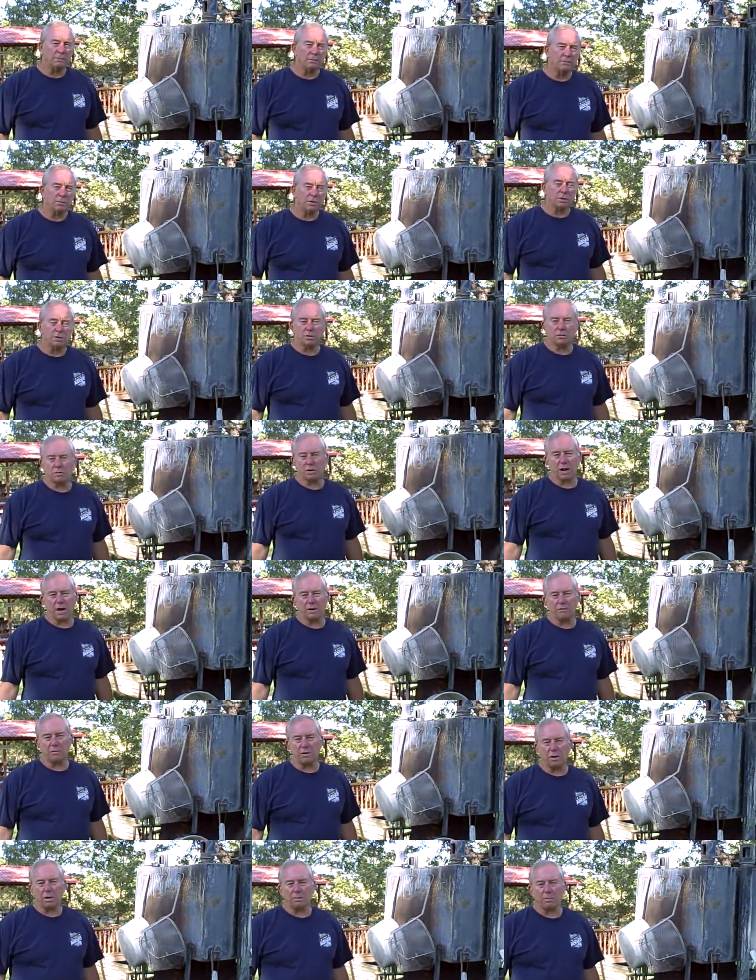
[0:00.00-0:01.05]
put the dry
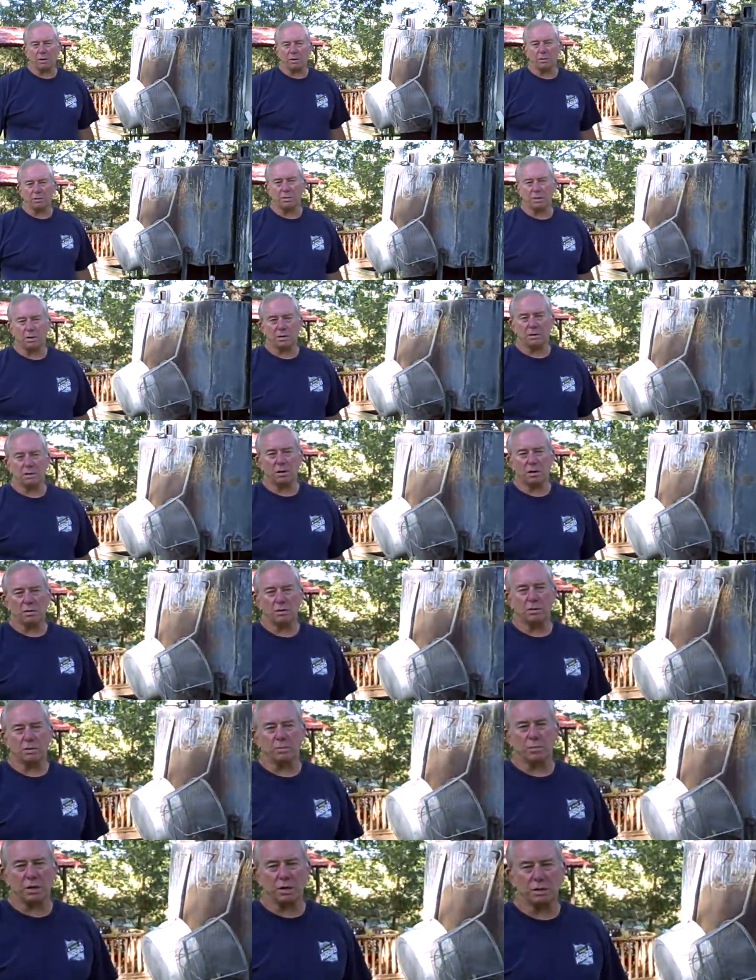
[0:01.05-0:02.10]
rub on
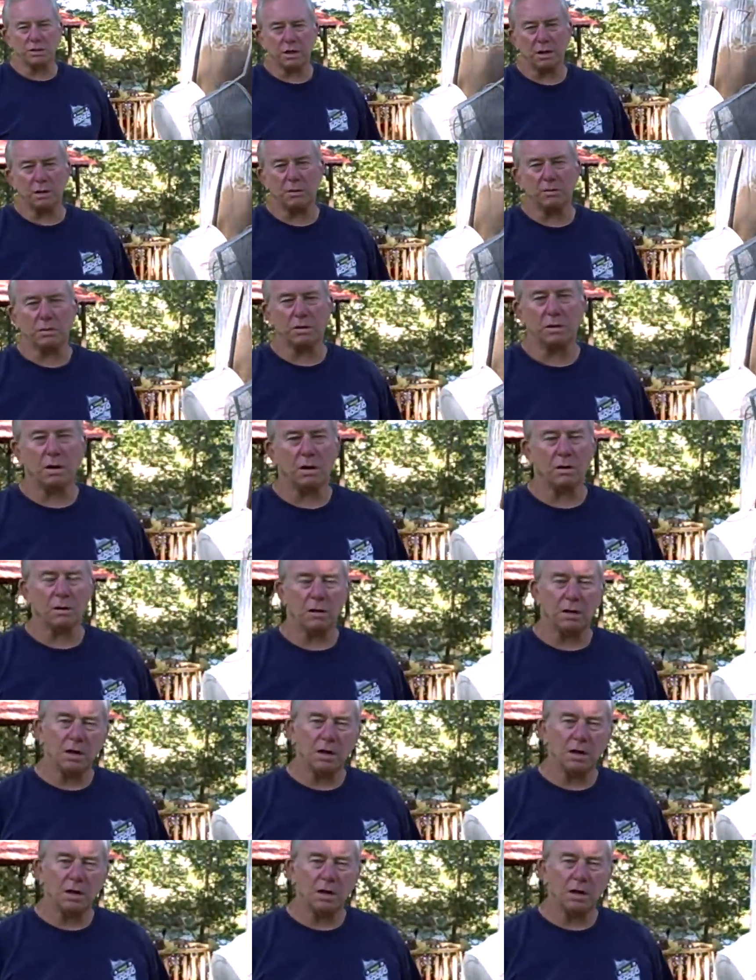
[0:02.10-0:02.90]
the brisket. We talked a